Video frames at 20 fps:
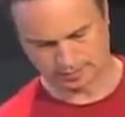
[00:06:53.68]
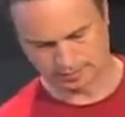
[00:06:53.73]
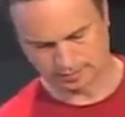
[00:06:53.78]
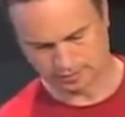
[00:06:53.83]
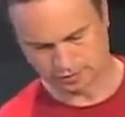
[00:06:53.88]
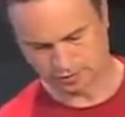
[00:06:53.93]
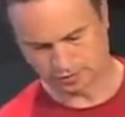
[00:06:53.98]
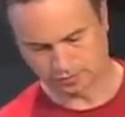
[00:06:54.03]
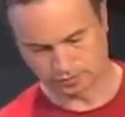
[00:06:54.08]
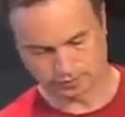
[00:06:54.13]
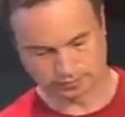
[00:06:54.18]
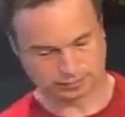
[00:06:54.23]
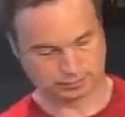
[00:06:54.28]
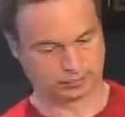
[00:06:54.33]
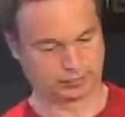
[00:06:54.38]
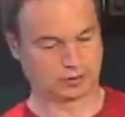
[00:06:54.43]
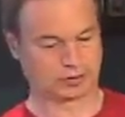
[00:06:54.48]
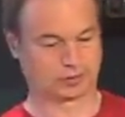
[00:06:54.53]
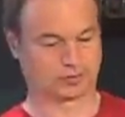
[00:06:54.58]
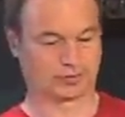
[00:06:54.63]
So
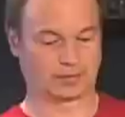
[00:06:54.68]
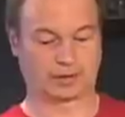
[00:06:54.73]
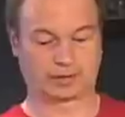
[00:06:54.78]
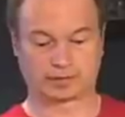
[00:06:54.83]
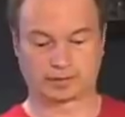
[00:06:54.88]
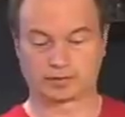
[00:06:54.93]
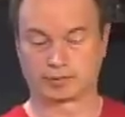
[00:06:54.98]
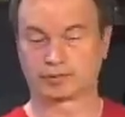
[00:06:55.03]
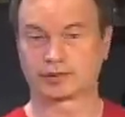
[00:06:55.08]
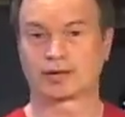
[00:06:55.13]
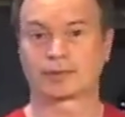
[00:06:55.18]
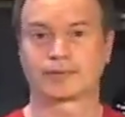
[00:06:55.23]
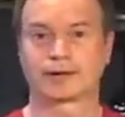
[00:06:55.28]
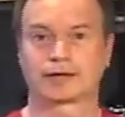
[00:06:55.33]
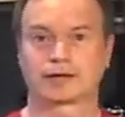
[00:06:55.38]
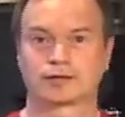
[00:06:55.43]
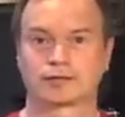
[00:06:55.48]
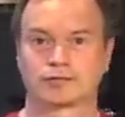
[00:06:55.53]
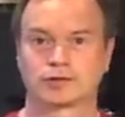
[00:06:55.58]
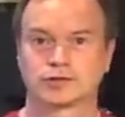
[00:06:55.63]
I'm going to put that back
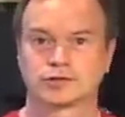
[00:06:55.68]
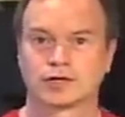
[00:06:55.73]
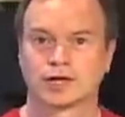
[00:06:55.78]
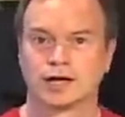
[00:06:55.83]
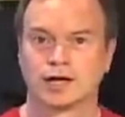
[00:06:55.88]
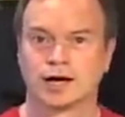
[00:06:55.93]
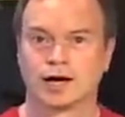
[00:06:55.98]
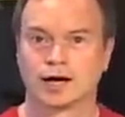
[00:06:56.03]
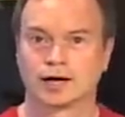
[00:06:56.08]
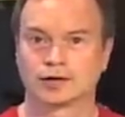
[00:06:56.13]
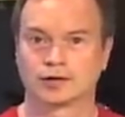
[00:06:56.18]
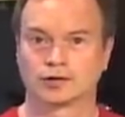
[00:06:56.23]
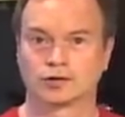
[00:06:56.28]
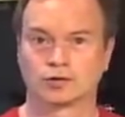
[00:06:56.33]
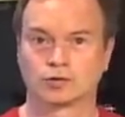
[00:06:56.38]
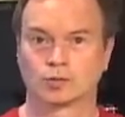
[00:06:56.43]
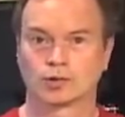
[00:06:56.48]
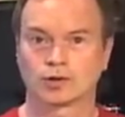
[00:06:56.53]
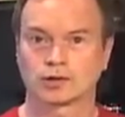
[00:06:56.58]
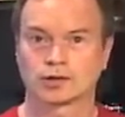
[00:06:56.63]
in the fridge. I'm going to go
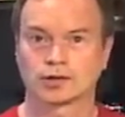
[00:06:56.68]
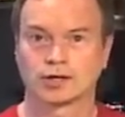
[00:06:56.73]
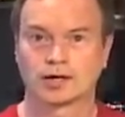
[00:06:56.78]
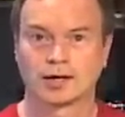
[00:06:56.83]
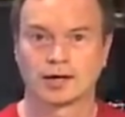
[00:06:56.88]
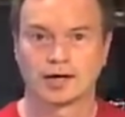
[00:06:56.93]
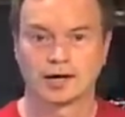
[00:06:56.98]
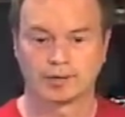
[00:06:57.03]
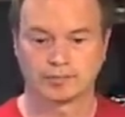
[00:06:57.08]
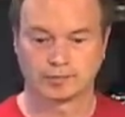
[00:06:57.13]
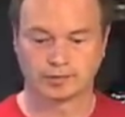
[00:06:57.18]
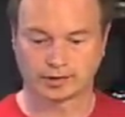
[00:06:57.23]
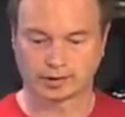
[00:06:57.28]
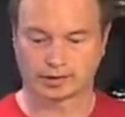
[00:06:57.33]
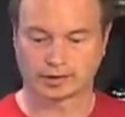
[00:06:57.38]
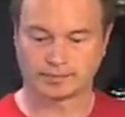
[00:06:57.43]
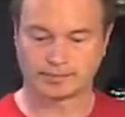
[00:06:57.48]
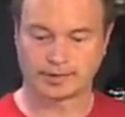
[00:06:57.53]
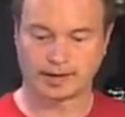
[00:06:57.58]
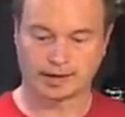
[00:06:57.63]
to work, and when I
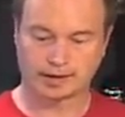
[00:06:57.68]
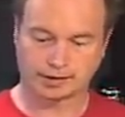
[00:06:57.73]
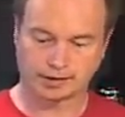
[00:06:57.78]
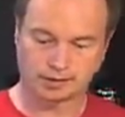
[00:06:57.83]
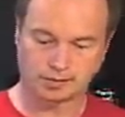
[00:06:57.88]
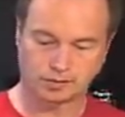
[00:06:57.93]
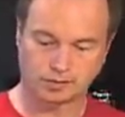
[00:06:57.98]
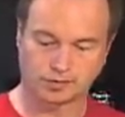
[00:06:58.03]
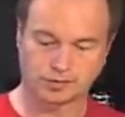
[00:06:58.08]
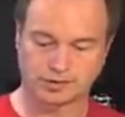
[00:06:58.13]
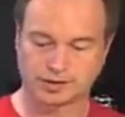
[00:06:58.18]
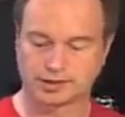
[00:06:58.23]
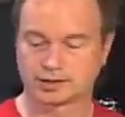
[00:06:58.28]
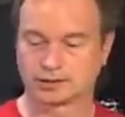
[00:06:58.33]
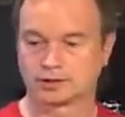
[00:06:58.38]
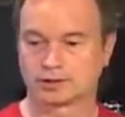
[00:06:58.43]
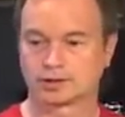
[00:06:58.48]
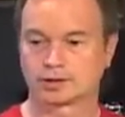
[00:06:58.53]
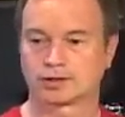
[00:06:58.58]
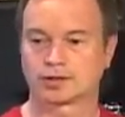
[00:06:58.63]
come back, we'll take a
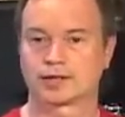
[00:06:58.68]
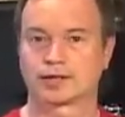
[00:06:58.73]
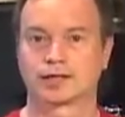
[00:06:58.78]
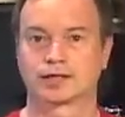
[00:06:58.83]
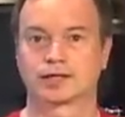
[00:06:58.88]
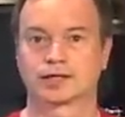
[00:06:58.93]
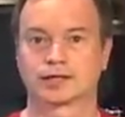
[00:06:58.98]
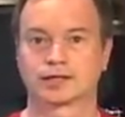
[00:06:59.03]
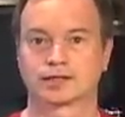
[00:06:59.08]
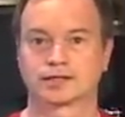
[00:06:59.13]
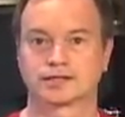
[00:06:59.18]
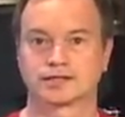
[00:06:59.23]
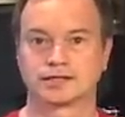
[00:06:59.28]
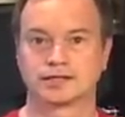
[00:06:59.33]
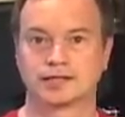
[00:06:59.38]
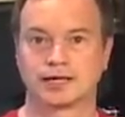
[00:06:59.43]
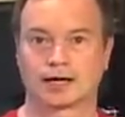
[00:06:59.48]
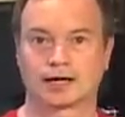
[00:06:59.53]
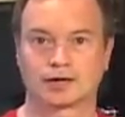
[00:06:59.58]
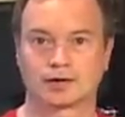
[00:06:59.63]
look and
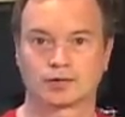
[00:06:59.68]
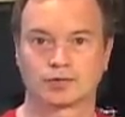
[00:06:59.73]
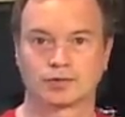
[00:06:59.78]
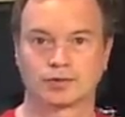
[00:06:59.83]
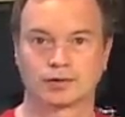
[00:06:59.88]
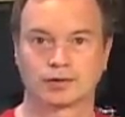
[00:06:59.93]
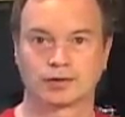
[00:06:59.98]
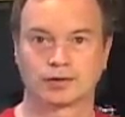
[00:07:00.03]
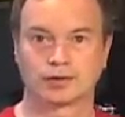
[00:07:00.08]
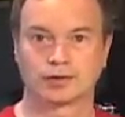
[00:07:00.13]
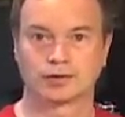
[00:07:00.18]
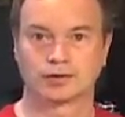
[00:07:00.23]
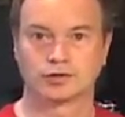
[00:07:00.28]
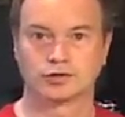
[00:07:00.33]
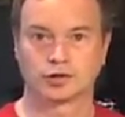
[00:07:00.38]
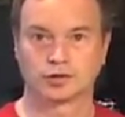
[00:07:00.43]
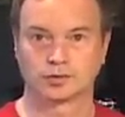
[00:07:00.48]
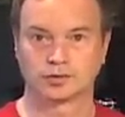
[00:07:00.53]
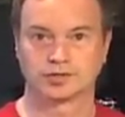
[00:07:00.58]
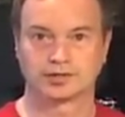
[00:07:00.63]
see how the
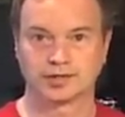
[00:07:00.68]
dough is